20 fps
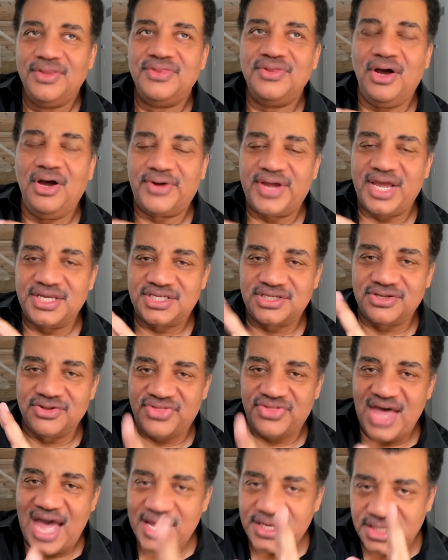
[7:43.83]
okay, so
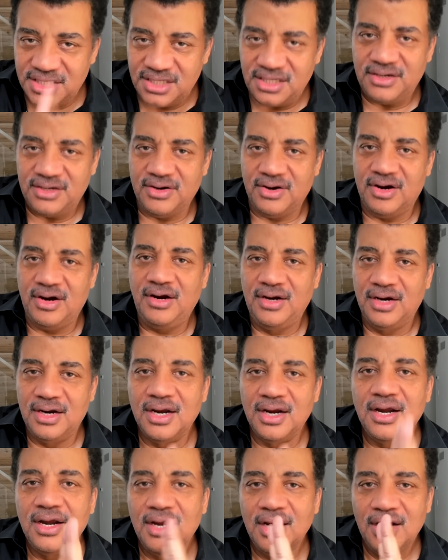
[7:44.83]
that year
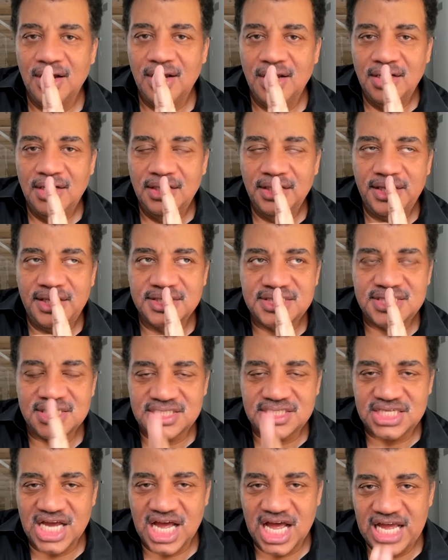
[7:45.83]
is the
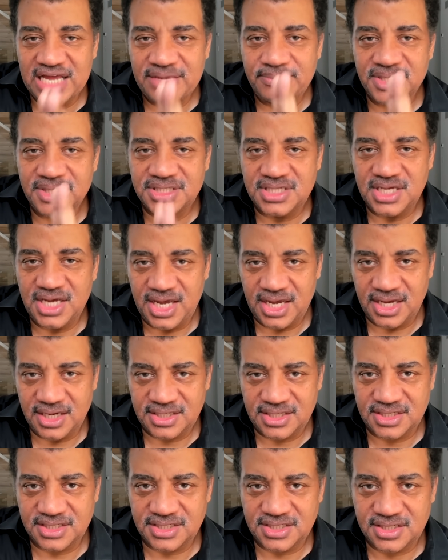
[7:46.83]
time it
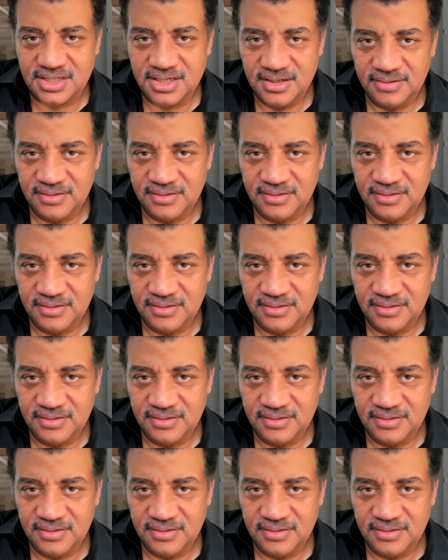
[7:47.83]
takes